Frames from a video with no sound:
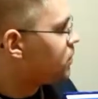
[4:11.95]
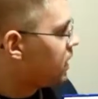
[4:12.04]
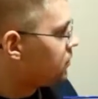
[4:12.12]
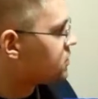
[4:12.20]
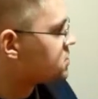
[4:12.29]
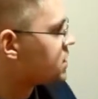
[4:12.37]

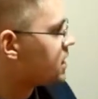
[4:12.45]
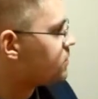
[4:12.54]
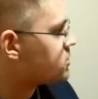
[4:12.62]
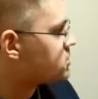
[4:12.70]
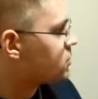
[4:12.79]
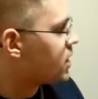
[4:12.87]
about the same
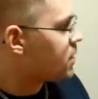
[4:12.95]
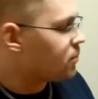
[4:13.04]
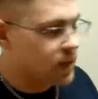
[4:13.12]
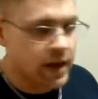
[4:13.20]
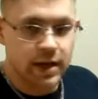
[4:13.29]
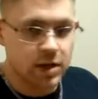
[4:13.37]
as the
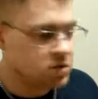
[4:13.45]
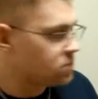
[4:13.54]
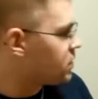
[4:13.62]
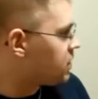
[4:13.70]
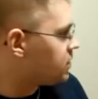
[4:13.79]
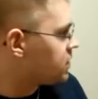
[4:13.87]
Rampage,
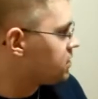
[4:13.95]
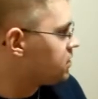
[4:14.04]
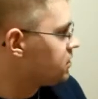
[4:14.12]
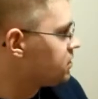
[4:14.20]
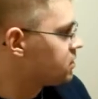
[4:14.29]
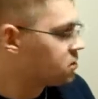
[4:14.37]
maybe a
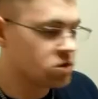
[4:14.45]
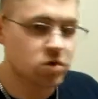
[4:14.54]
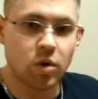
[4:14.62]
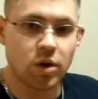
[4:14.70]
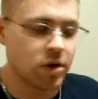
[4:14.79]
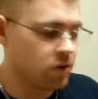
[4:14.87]
little
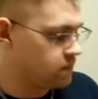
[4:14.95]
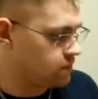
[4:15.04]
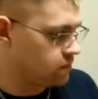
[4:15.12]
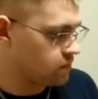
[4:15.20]
shorter.